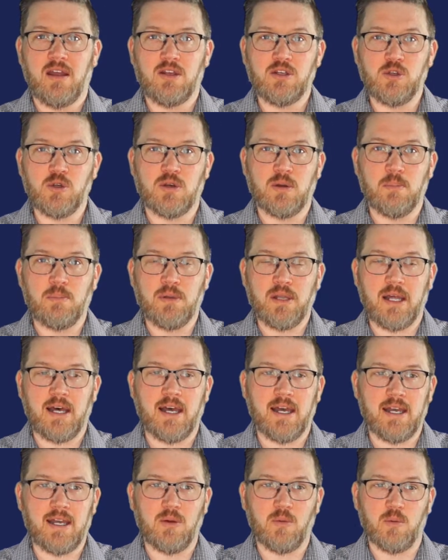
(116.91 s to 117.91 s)
to
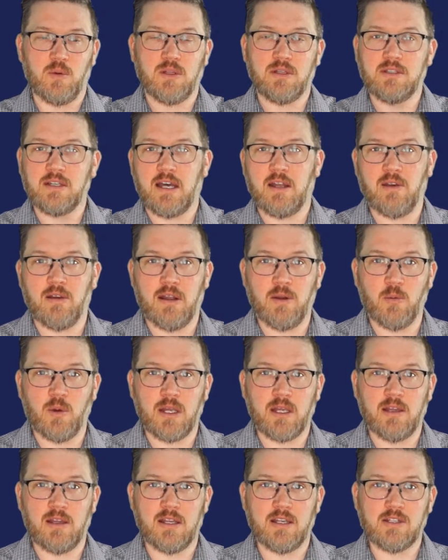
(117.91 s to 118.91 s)
comply with Title IX
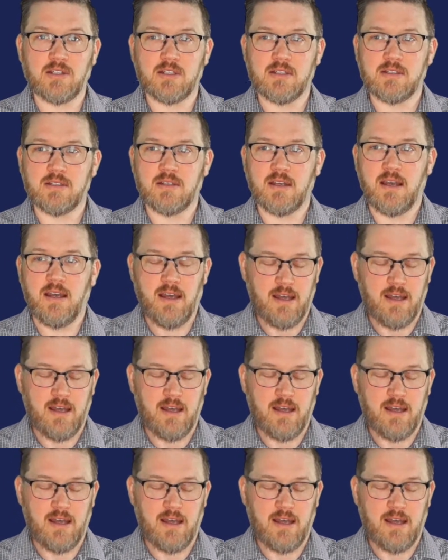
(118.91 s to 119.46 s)
regulations.